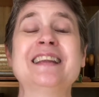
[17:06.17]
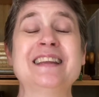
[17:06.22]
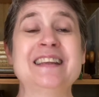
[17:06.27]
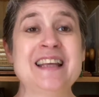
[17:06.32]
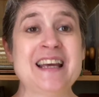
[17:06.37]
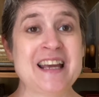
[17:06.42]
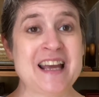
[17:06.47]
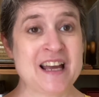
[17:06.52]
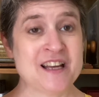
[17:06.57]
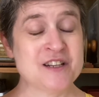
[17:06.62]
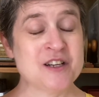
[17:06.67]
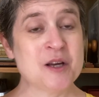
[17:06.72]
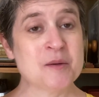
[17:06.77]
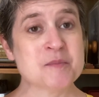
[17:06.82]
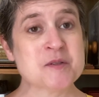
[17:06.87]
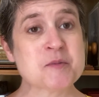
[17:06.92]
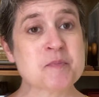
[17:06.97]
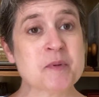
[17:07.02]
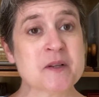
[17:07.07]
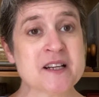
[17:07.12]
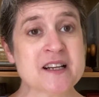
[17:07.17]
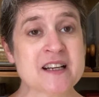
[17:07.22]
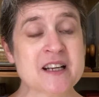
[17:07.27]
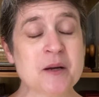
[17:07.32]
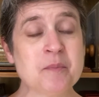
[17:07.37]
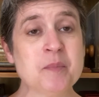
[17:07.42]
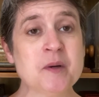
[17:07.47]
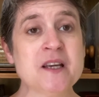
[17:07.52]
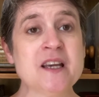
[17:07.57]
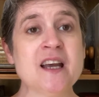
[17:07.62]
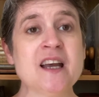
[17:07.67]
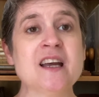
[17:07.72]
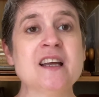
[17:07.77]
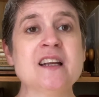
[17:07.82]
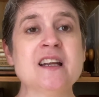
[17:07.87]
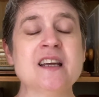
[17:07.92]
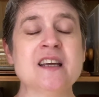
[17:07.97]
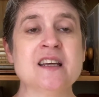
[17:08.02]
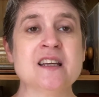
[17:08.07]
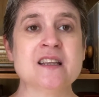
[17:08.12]
They end up splitting up
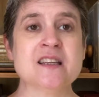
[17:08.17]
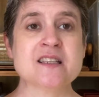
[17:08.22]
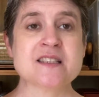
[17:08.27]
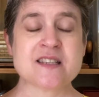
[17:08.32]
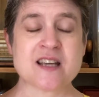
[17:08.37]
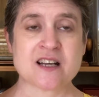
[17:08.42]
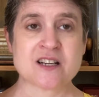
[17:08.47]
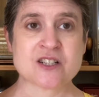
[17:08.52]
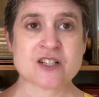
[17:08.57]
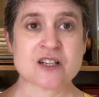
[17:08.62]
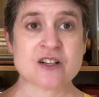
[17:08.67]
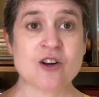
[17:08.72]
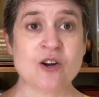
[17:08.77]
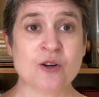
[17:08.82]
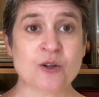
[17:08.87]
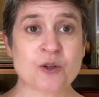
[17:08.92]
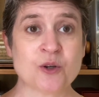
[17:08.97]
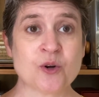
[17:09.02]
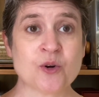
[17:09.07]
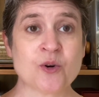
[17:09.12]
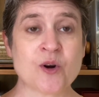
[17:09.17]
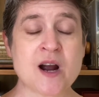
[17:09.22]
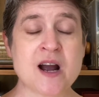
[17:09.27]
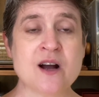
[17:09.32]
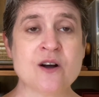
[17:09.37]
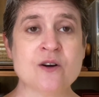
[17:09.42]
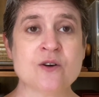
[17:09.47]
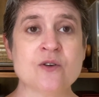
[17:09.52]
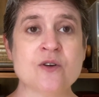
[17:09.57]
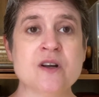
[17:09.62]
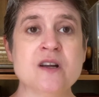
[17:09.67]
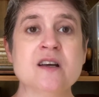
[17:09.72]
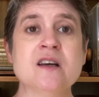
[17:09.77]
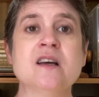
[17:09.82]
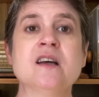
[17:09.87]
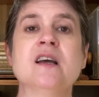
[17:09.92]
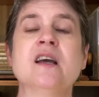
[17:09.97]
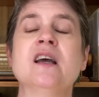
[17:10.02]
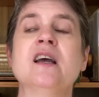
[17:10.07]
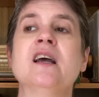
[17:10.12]
again in the section called Crown.
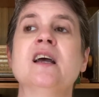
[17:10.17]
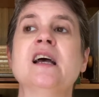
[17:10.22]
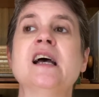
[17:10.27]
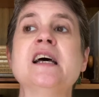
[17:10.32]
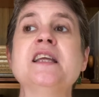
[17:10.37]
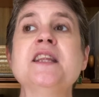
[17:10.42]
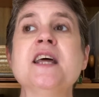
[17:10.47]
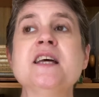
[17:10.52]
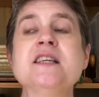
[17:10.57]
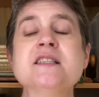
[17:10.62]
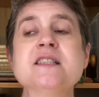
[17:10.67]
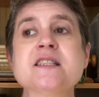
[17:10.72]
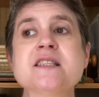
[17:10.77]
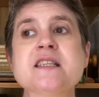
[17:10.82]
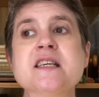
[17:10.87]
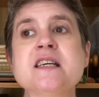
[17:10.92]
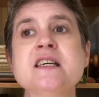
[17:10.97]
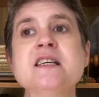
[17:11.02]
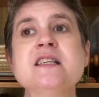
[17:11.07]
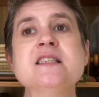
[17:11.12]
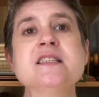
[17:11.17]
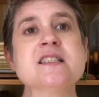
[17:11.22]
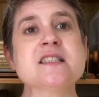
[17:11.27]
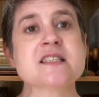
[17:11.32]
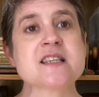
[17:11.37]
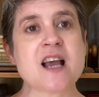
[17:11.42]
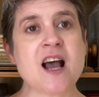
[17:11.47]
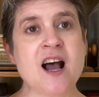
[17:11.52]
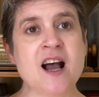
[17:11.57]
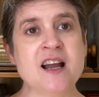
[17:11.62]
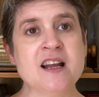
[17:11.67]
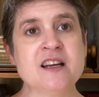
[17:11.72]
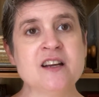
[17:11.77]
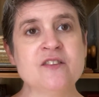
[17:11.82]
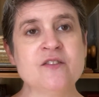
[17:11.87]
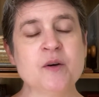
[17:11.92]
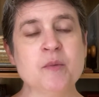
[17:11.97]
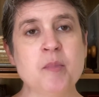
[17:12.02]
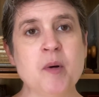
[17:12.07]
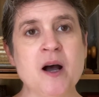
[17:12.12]
And then Seeds is kind
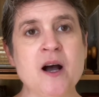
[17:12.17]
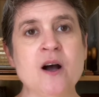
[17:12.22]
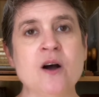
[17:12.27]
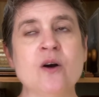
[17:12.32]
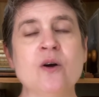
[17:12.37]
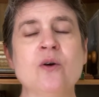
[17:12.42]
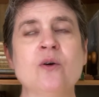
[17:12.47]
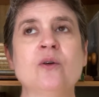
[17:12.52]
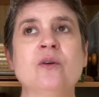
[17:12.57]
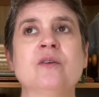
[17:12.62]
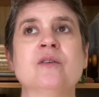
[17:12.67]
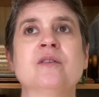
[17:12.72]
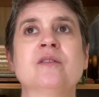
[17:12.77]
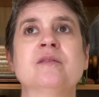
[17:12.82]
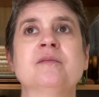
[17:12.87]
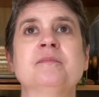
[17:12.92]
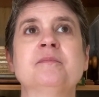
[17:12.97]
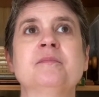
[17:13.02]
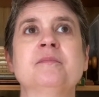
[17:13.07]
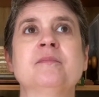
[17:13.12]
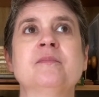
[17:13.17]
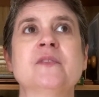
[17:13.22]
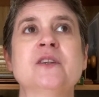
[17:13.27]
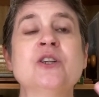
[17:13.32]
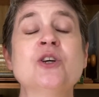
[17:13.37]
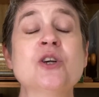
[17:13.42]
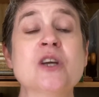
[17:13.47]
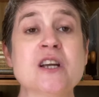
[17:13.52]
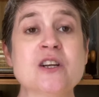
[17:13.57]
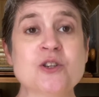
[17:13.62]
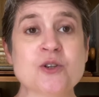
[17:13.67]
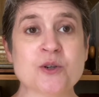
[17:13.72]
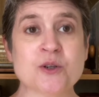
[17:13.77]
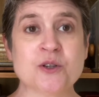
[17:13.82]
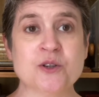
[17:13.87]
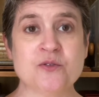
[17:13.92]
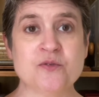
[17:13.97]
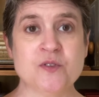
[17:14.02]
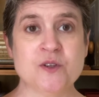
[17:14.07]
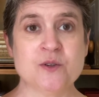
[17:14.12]
of about looking toward
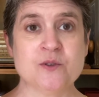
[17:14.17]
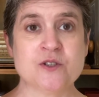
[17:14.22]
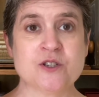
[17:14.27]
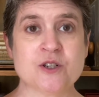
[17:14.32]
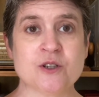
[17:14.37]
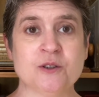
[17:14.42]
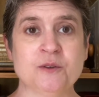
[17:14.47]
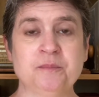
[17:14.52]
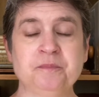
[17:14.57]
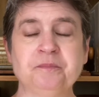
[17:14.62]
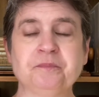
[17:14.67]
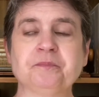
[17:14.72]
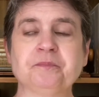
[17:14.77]
the future.